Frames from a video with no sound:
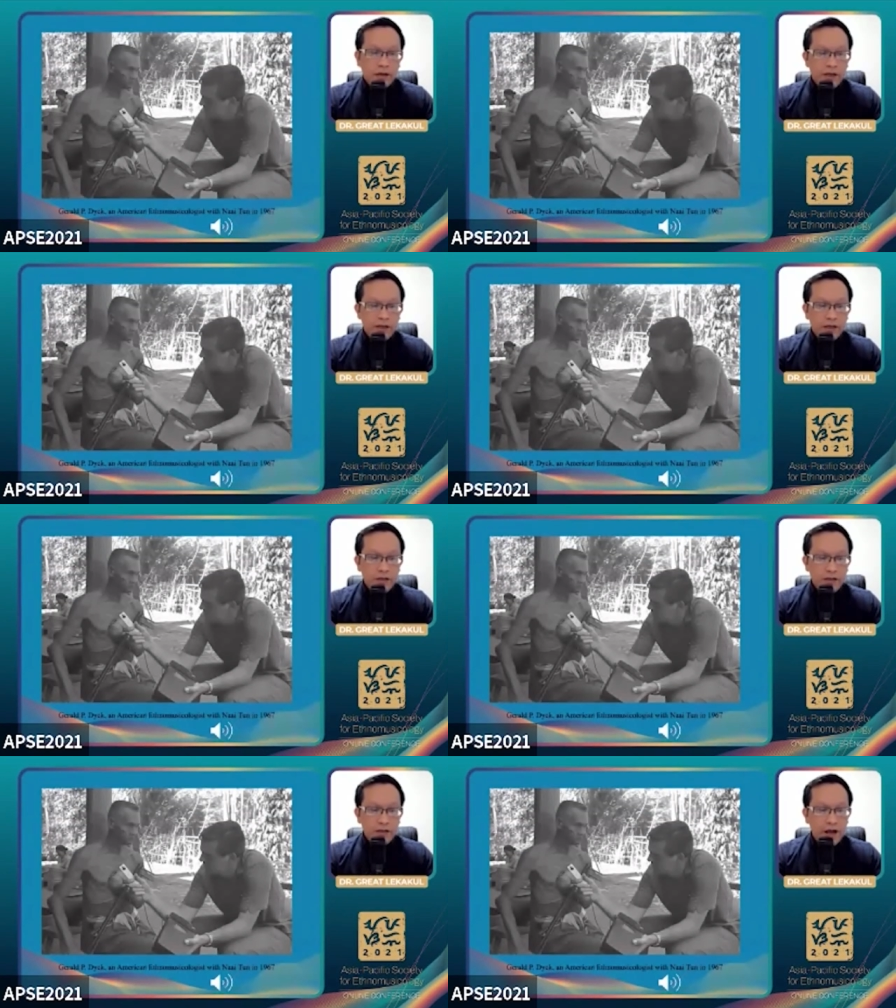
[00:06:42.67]

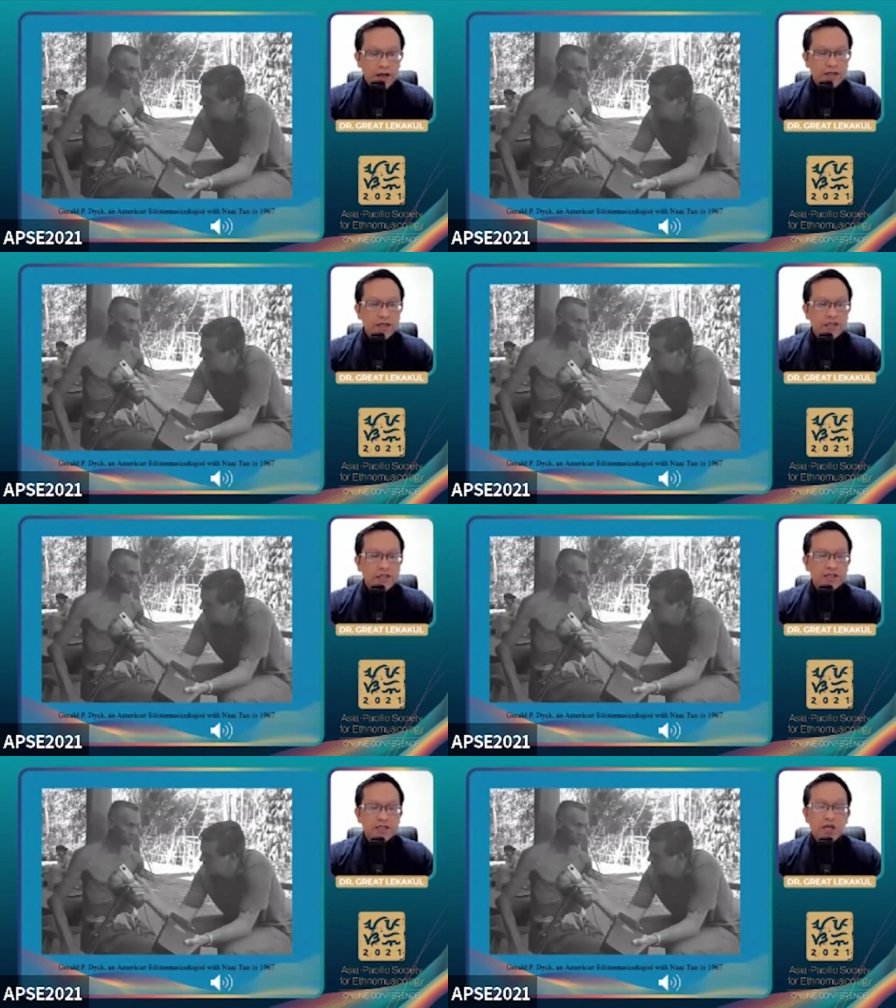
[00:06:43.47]
In nineteen
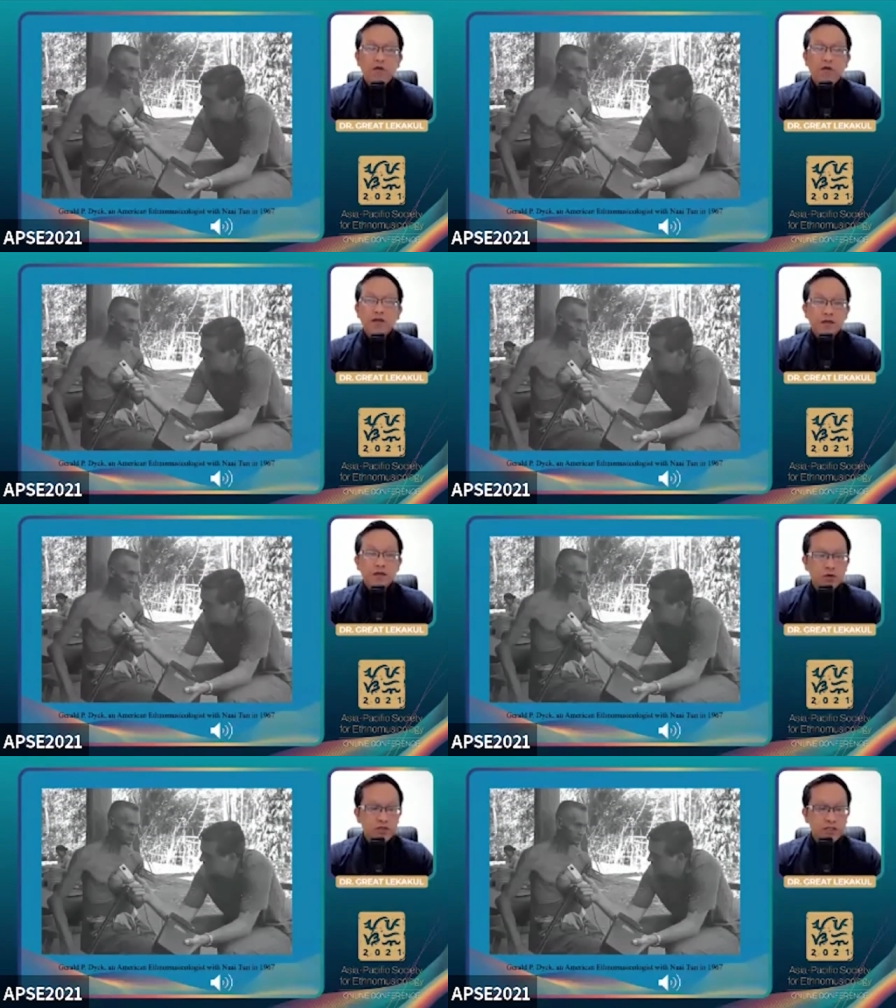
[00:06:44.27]
sixty-seven
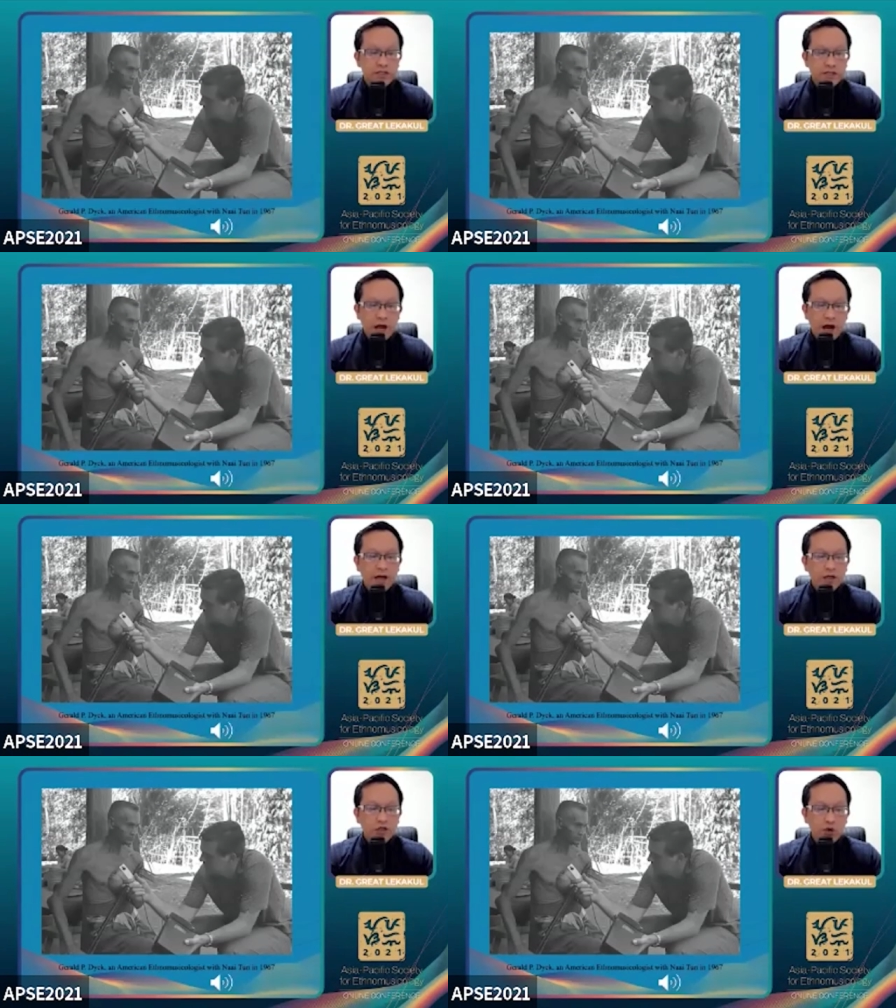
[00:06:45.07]
to
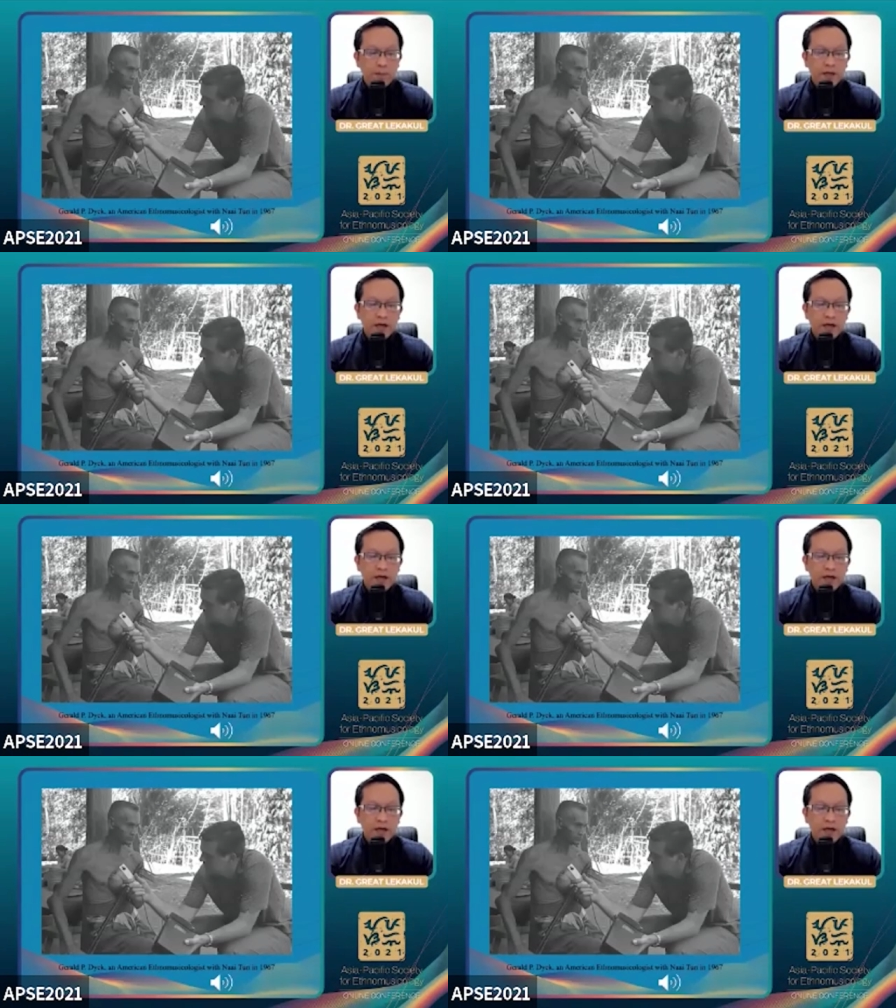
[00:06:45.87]
sixty-nine, Gerald P.